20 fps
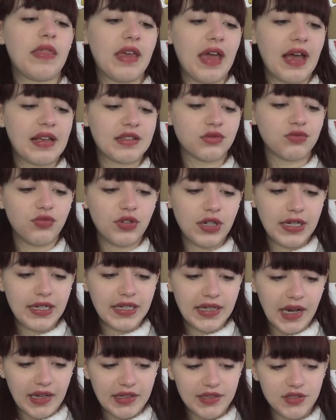It has a really
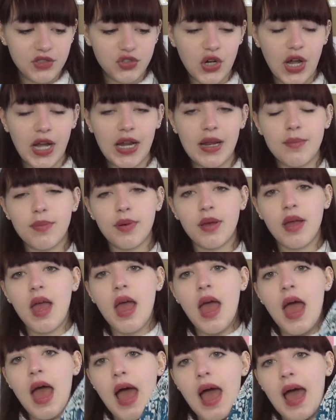nice drape
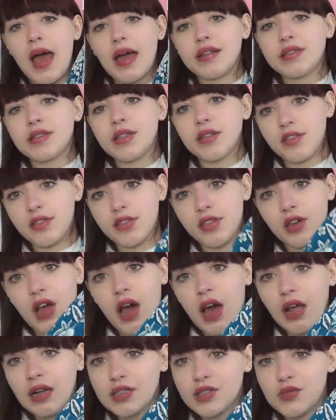and the
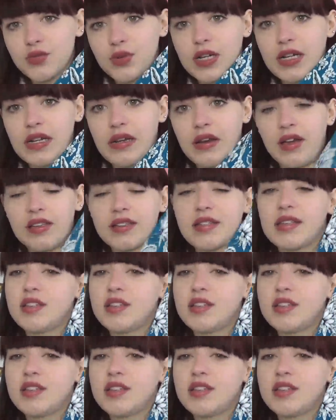colour's really nice.